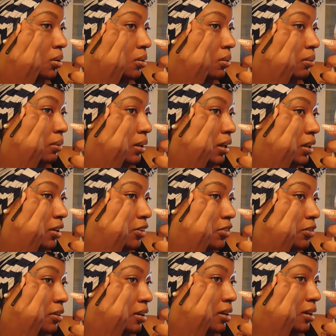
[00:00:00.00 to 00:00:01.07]
We ain't
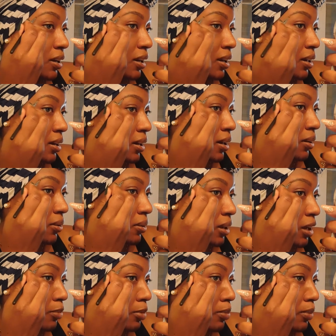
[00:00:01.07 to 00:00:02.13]
trying to hand out no Happy